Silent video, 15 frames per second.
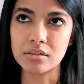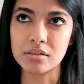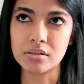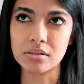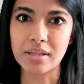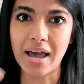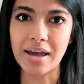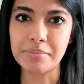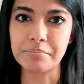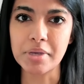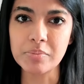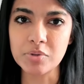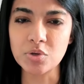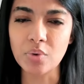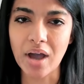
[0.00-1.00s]
that
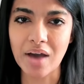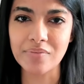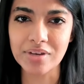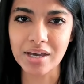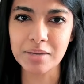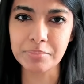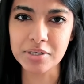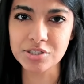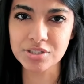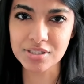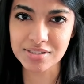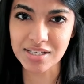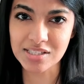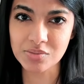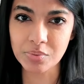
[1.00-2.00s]
maybe you haven't had much
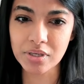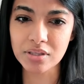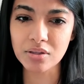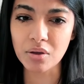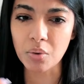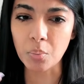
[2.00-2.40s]
success with